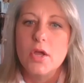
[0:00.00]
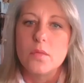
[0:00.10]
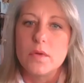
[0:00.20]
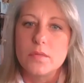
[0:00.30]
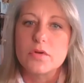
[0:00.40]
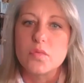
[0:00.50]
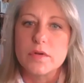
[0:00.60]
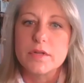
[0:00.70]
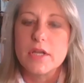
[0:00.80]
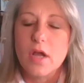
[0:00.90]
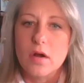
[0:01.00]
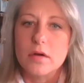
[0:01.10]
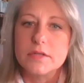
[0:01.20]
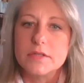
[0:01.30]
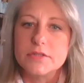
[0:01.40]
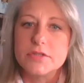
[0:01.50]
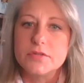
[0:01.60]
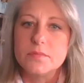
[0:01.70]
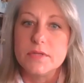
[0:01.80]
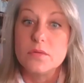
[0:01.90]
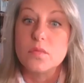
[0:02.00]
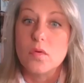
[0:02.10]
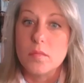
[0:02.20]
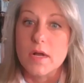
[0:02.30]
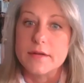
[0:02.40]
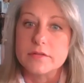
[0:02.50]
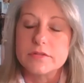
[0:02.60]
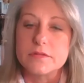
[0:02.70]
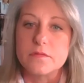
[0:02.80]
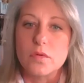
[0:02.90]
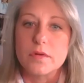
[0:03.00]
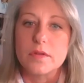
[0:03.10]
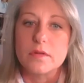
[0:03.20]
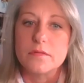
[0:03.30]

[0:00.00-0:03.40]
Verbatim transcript: we work really hard to be role models for